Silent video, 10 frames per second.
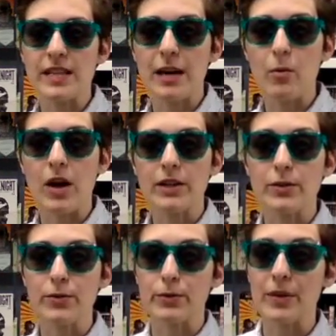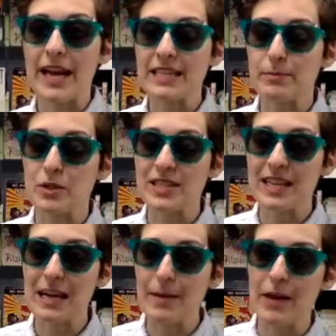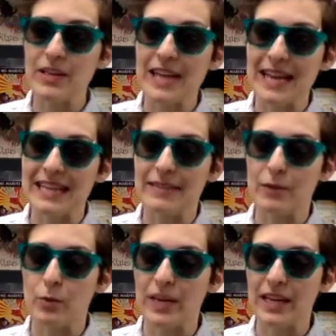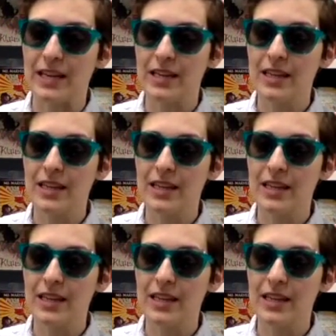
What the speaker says: and I walk you through the X-books that come out in any given week.